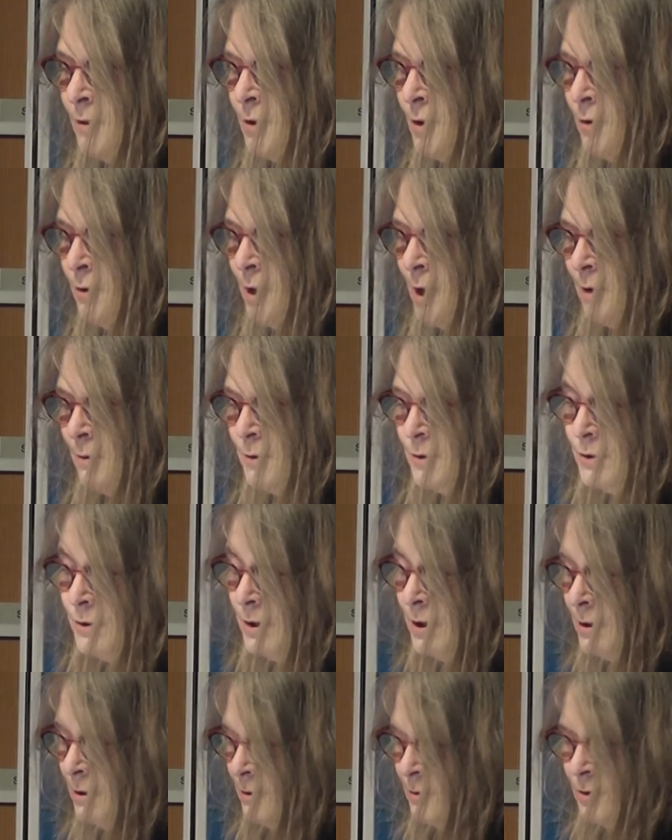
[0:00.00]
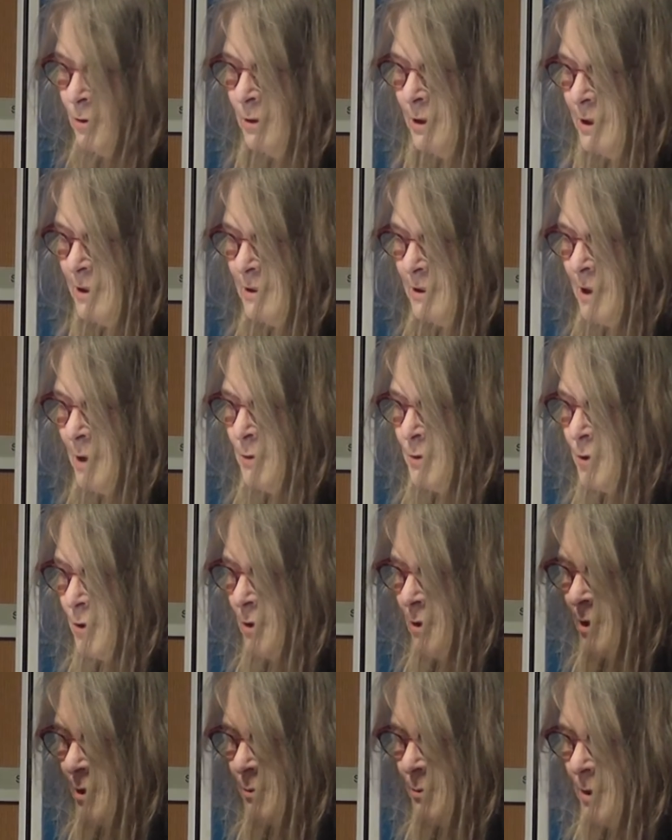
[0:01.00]
So that was joyous. That was
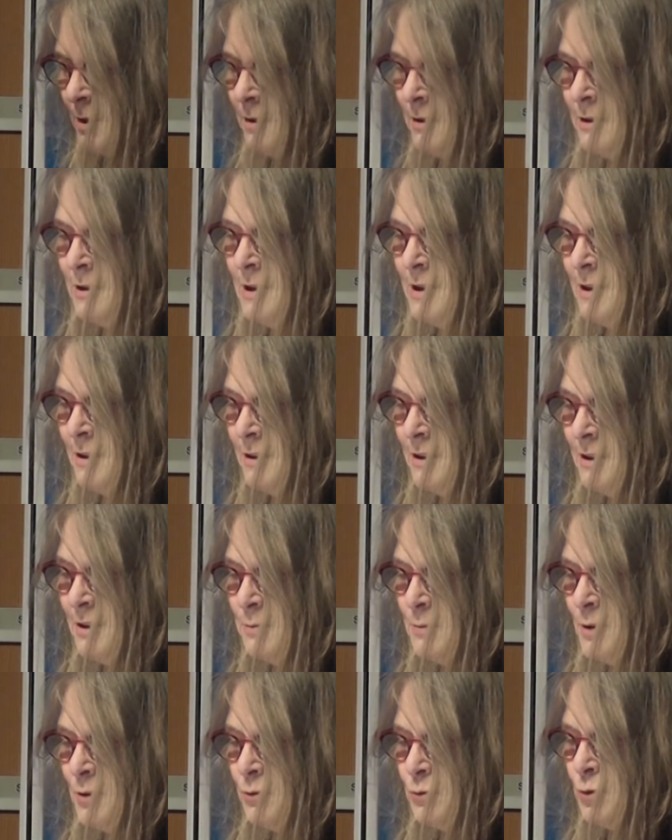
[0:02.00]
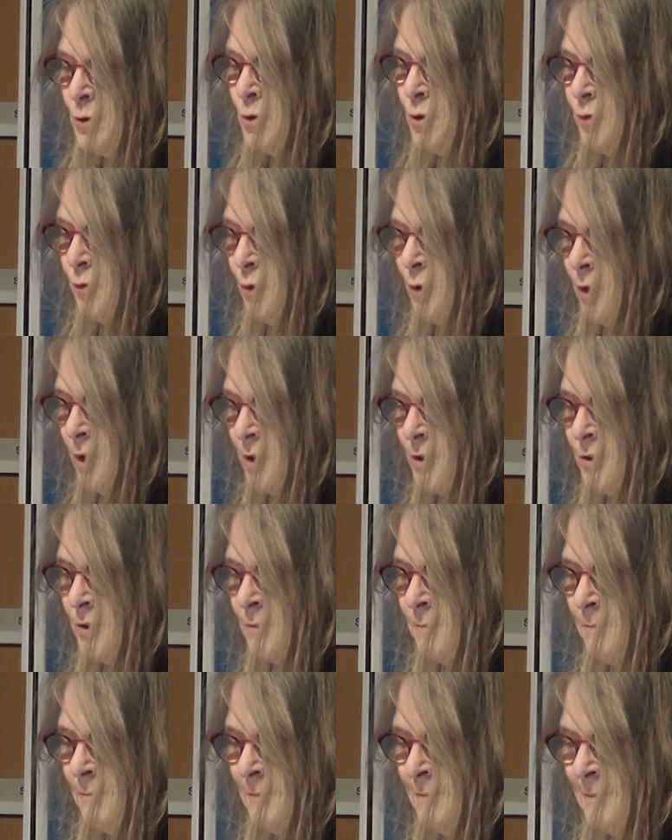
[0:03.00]
the hard one. This one,
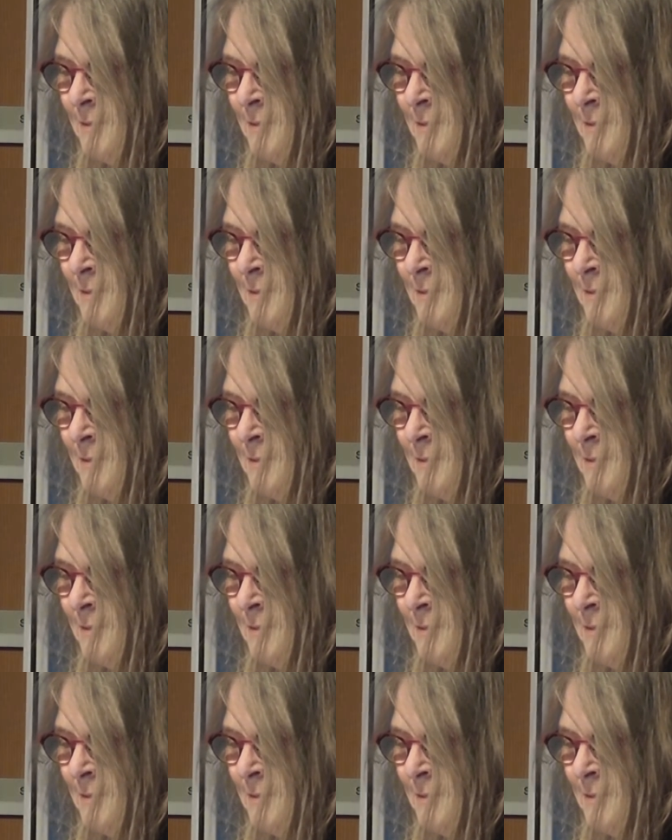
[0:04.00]
truthfulness.